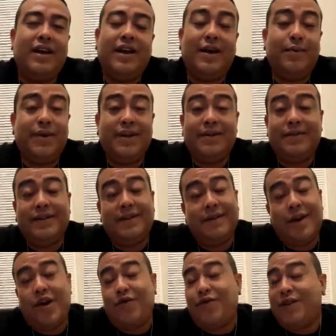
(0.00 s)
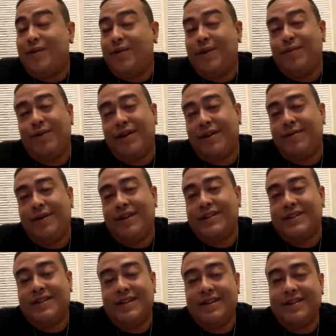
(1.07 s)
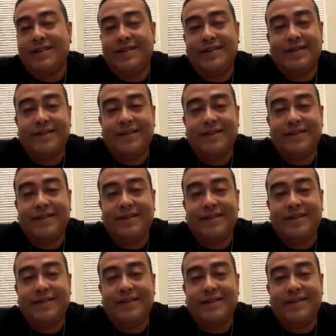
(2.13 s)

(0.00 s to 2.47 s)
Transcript: I mean, hopefully people keep listening.